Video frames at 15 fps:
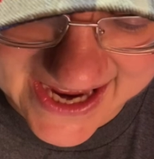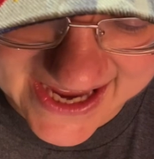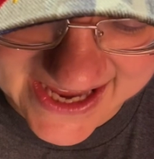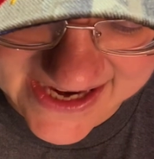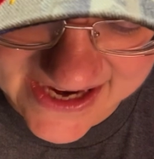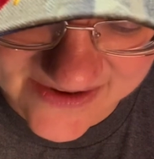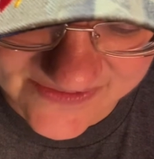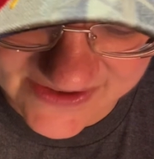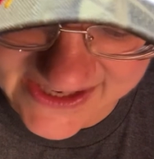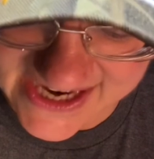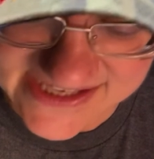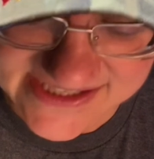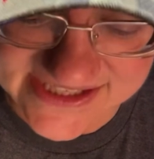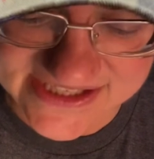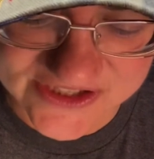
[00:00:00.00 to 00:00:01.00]
and
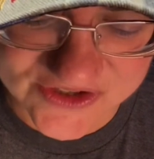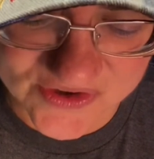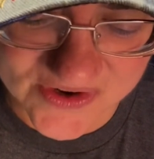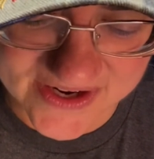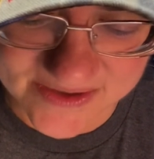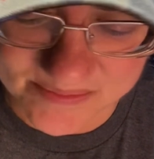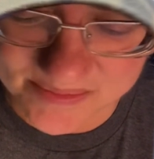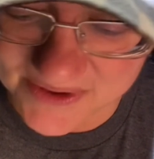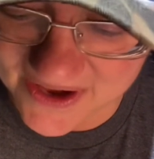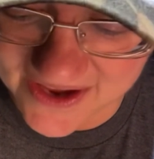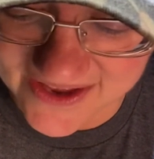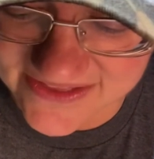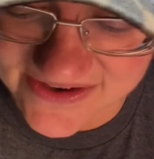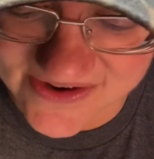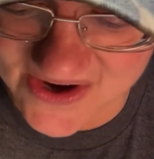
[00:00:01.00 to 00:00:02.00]
everlasting joy
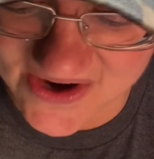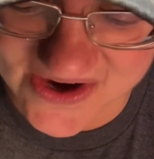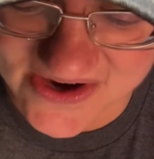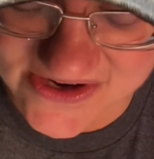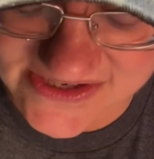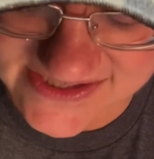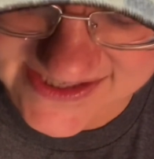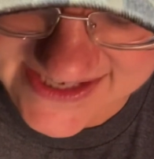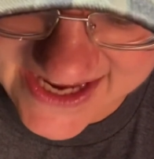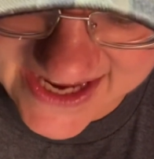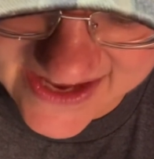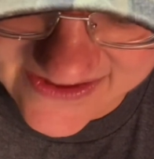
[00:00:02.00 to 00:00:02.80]
upon their hearts.